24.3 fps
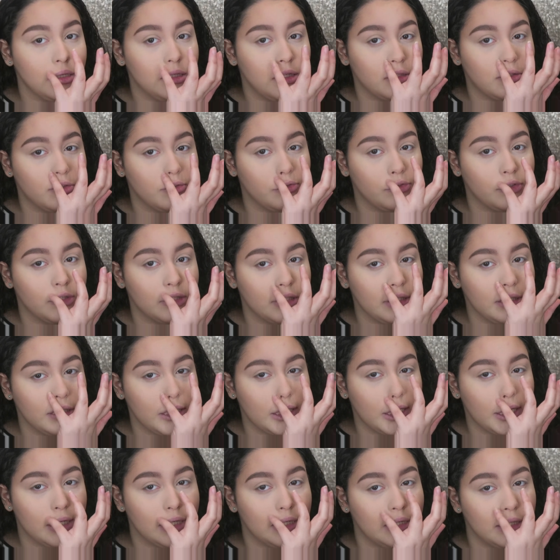It looked really
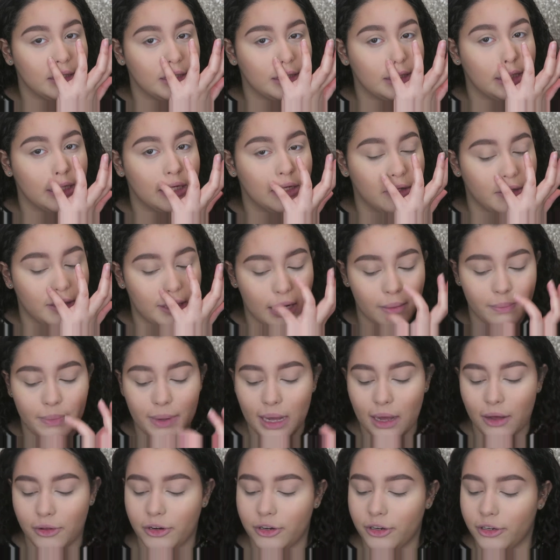good until that
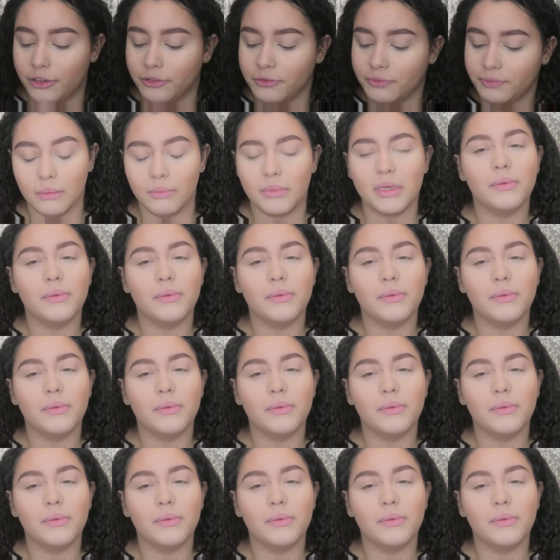powder.